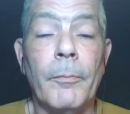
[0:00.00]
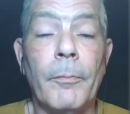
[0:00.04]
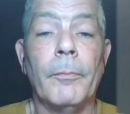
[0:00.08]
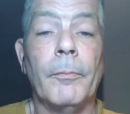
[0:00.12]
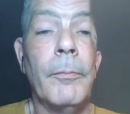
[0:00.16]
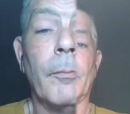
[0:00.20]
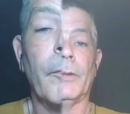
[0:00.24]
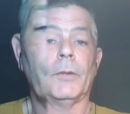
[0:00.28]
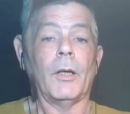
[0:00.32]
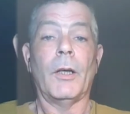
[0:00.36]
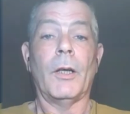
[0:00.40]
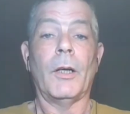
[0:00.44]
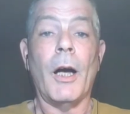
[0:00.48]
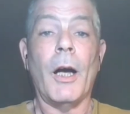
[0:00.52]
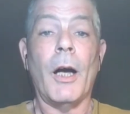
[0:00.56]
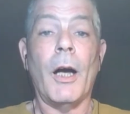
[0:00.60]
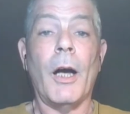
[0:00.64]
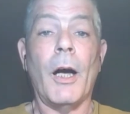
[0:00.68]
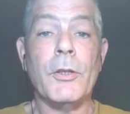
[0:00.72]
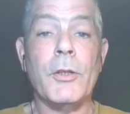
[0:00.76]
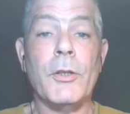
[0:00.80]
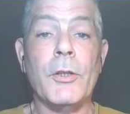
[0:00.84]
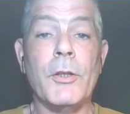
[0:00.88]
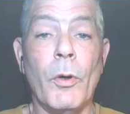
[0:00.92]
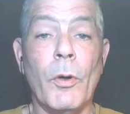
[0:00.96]
I joined
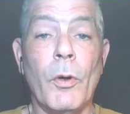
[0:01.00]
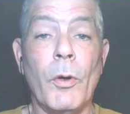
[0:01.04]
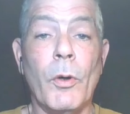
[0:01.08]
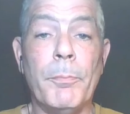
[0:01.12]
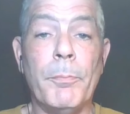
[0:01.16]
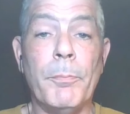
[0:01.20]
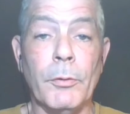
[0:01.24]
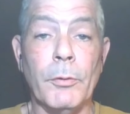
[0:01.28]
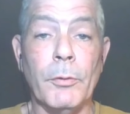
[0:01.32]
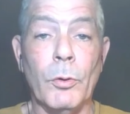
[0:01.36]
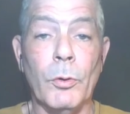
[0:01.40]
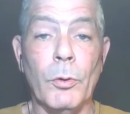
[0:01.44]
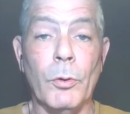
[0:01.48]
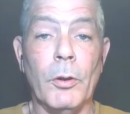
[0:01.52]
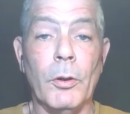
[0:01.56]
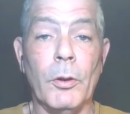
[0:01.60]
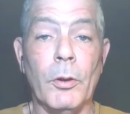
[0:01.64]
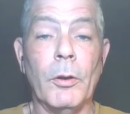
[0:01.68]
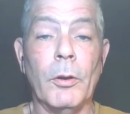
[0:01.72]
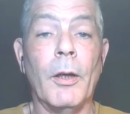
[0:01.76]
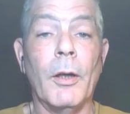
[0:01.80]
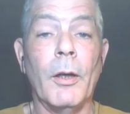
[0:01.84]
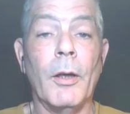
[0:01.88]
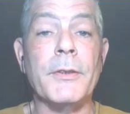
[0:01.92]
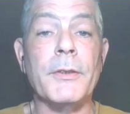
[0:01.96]
Builderall as
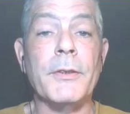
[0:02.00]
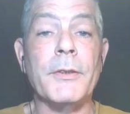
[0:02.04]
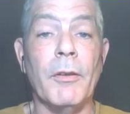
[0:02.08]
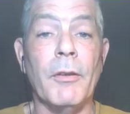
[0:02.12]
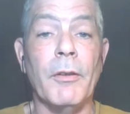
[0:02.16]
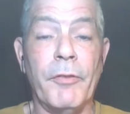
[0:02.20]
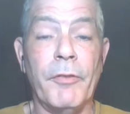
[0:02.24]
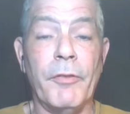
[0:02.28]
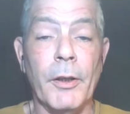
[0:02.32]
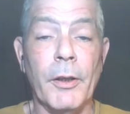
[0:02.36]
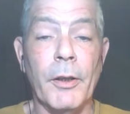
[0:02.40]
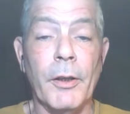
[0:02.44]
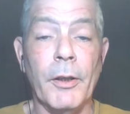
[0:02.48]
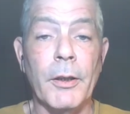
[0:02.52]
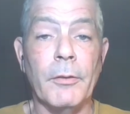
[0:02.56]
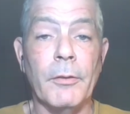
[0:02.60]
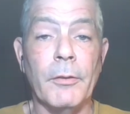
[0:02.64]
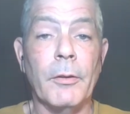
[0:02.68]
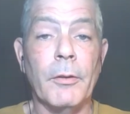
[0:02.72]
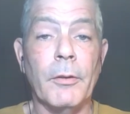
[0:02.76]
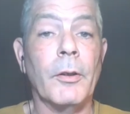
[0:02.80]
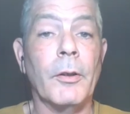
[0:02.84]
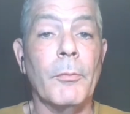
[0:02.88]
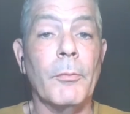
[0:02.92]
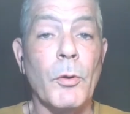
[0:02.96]
an affiliate, the
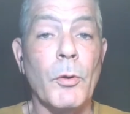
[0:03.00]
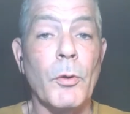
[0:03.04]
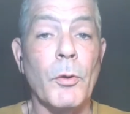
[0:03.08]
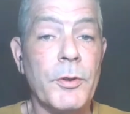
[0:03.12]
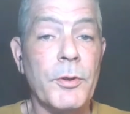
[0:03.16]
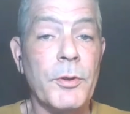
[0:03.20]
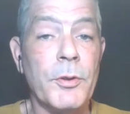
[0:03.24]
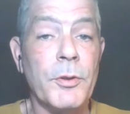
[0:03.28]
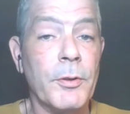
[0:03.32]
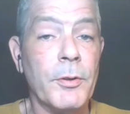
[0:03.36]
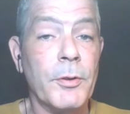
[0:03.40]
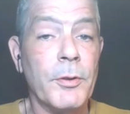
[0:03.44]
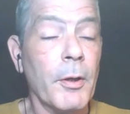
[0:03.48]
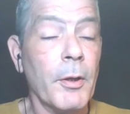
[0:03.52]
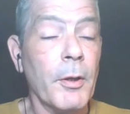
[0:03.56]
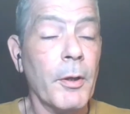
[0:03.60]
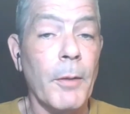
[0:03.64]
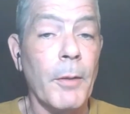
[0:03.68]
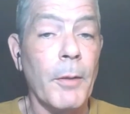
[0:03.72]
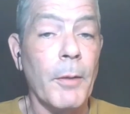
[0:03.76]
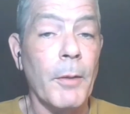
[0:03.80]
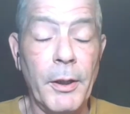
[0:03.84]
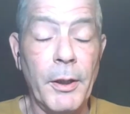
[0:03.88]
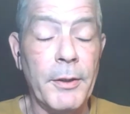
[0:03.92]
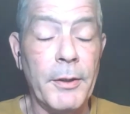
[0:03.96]
most complete
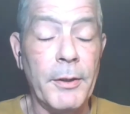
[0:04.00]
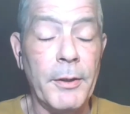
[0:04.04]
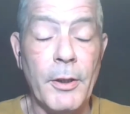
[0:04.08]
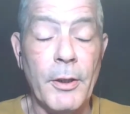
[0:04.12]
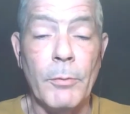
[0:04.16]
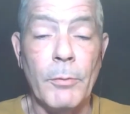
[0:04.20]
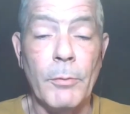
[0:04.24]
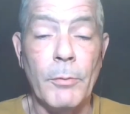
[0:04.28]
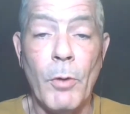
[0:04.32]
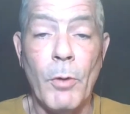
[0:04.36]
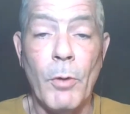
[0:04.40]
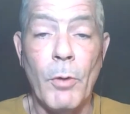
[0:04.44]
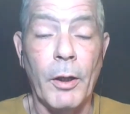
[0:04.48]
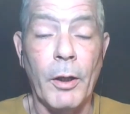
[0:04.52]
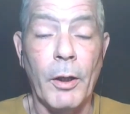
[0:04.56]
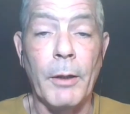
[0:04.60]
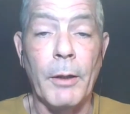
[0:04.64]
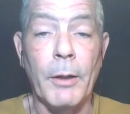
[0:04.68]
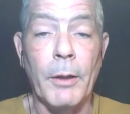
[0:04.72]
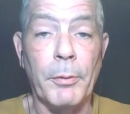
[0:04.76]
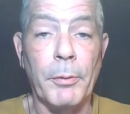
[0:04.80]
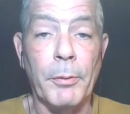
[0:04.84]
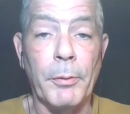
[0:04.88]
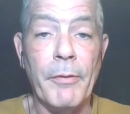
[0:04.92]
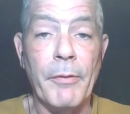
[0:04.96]
digital marketing
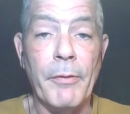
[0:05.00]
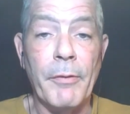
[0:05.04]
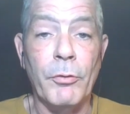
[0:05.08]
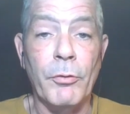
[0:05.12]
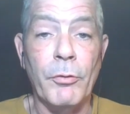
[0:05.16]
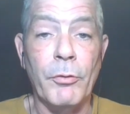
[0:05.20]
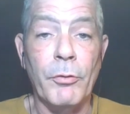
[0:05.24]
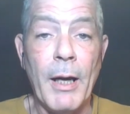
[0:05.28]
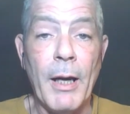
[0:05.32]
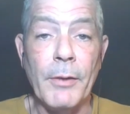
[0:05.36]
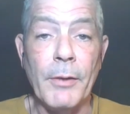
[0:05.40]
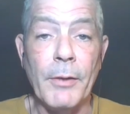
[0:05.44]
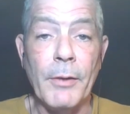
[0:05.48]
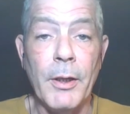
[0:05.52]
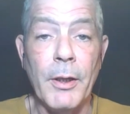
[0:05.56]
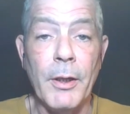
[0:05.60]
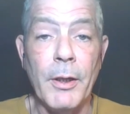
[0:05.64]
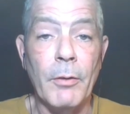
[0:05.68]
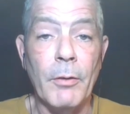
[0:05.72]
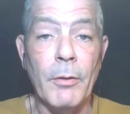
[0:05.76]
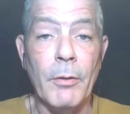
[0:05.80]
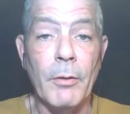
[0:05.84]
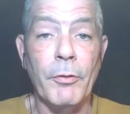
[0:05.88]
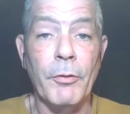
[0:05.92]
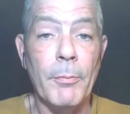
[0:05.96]
platform out there for the
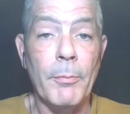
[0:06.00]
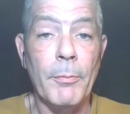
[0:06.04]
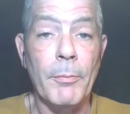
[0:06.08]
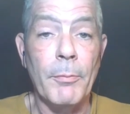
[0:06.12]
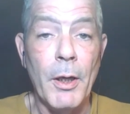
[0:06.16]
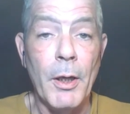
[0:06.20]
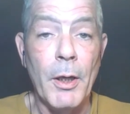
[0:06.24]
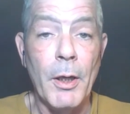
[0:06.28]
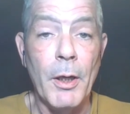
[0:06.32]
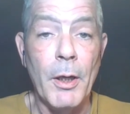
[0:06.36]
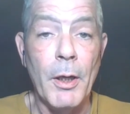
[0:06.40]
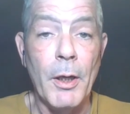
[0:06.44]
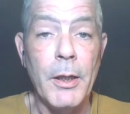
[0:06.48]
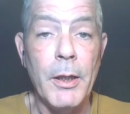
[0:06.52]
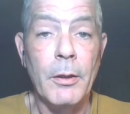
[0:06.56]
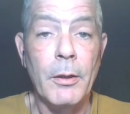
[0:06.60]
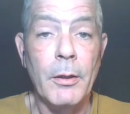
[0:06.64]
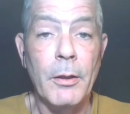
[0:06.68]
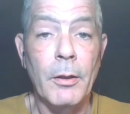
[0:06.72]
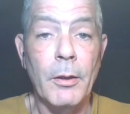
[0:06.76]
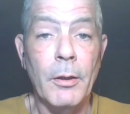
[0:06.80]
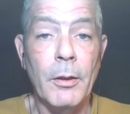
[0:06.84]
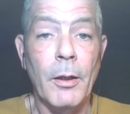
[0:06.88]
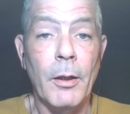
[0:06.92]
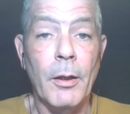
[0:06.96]
money,
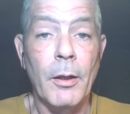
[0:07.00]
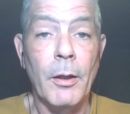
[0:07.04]
and